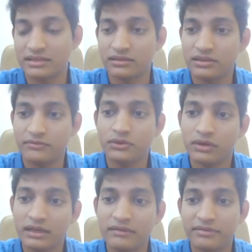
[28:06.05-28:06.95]
If you
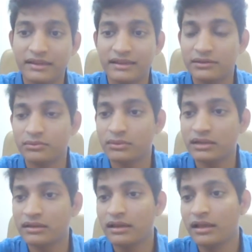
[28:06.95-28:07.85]
really feel that you
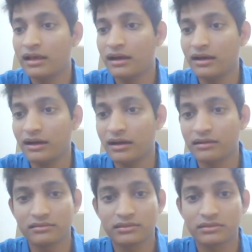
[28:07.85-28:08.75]
will uh,
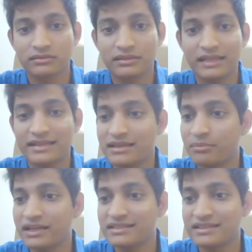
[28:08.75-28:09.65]
take
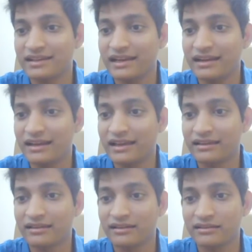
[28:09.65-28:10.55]
somebody's trade,
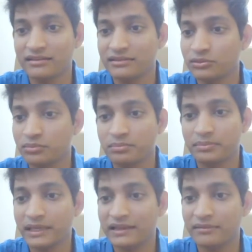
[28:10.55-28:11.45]
like you
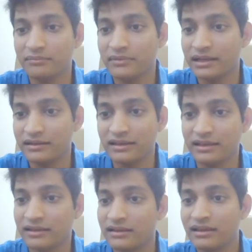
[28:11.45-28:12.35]
pay them and
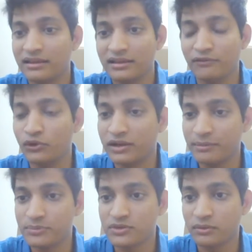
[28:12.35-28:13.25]
they give you
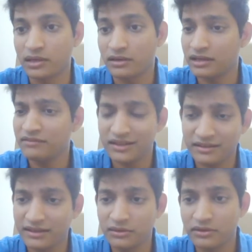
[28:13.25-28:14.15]
tips or whatnot, even
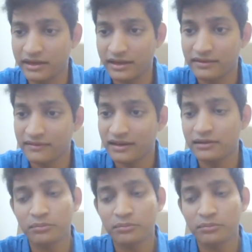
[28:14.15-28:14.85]
really good traders, right?